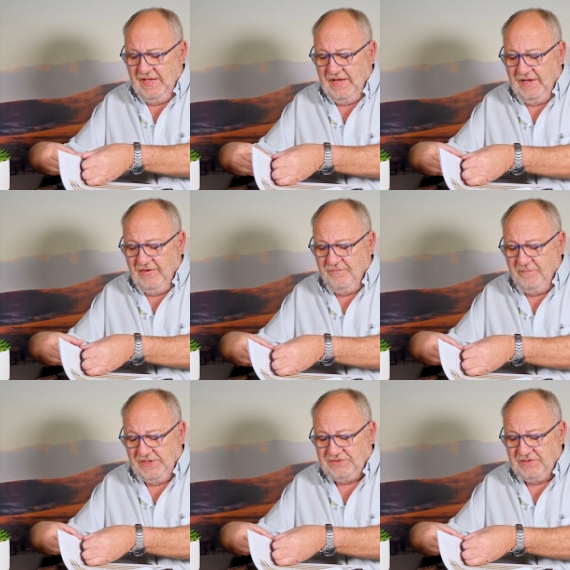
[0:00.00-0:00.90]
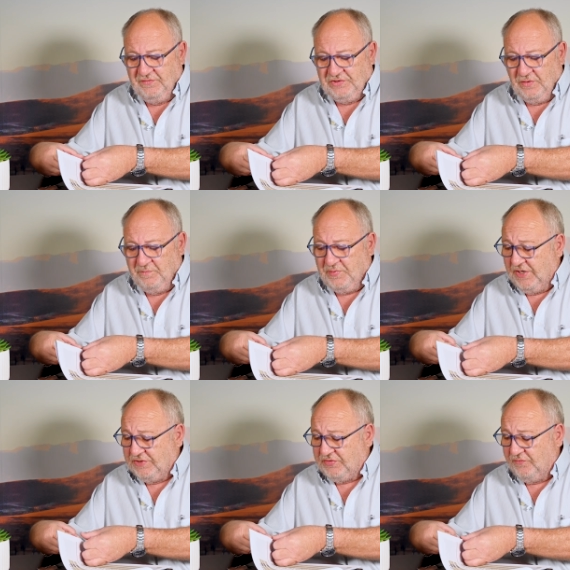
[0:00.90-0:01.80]
I've mentioned the top
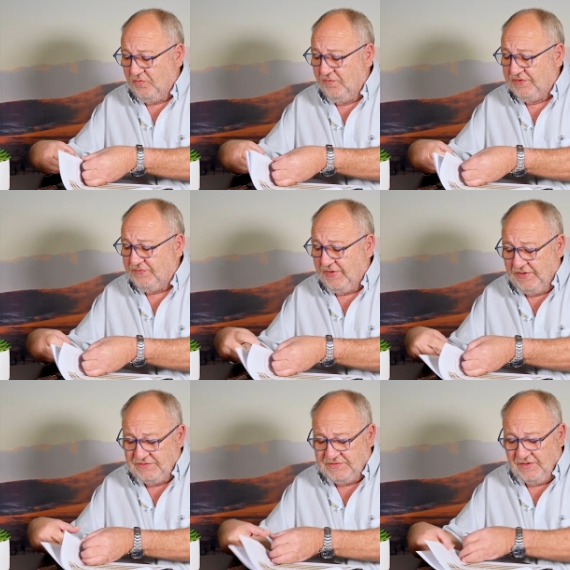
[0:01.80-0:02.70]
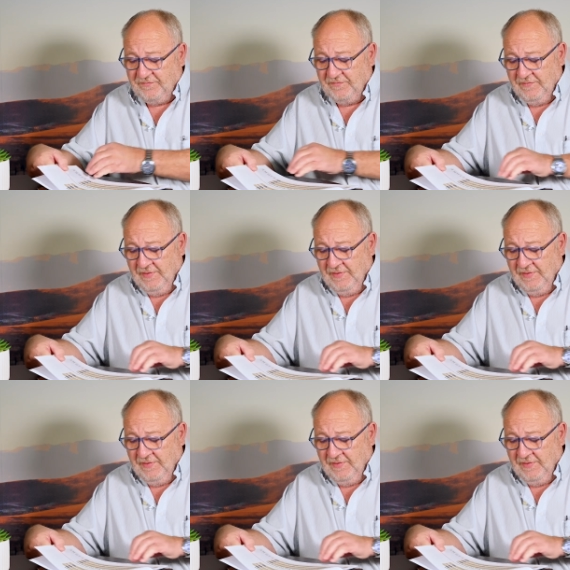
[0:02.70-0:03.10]
price for all this fine stuff,